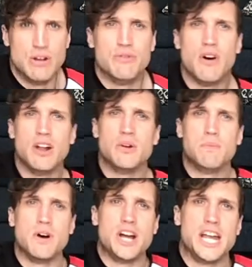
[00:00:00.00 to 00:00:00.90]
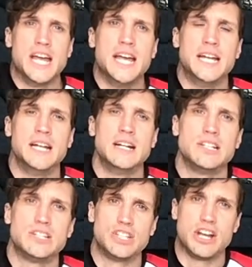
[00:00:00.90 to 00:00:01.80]
followed by
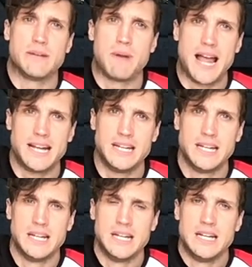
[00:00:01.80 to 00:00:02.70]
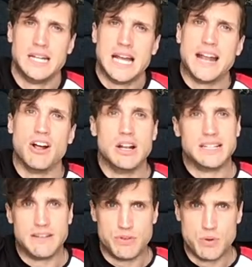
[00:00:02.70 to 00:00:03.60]
side plank, and I'll
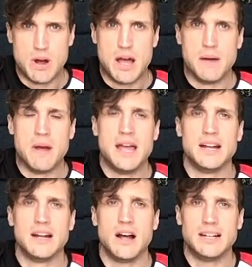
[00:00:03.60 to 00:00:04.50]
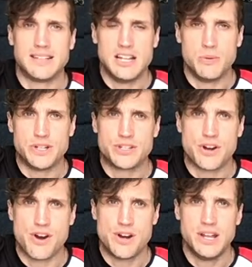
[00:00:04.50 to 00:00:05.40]
give you I'll tell you when to
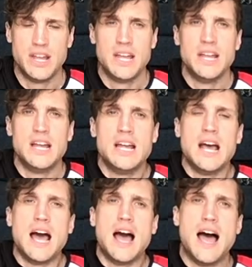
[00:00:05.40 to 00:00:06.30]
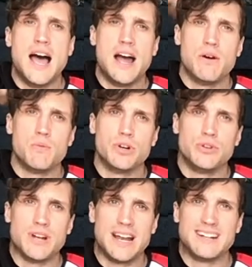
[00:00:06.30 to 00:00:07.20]
turn. We're
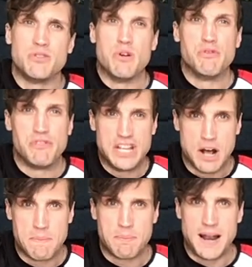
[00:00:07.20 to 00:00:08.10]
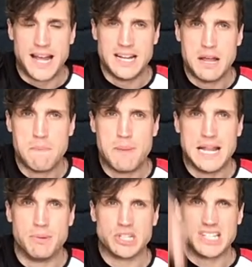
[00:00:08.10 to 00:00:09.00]
doing that into a V up plank,
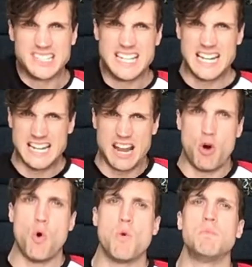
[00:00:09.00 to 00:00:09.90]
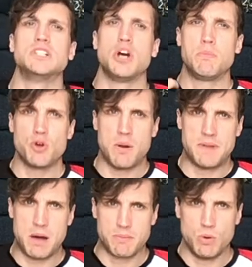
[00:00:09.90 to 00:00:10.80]
belly button to the ceiling, that opens up your
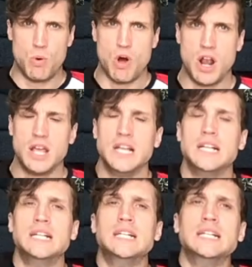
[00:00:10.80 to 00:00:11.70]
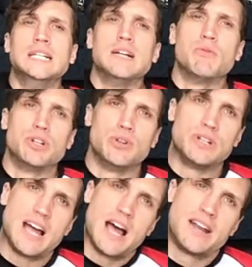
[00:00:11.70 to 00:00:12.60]
abdominal wall. We're doing
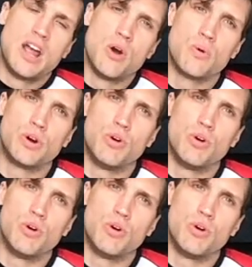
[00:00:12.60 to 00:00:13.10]
that, we're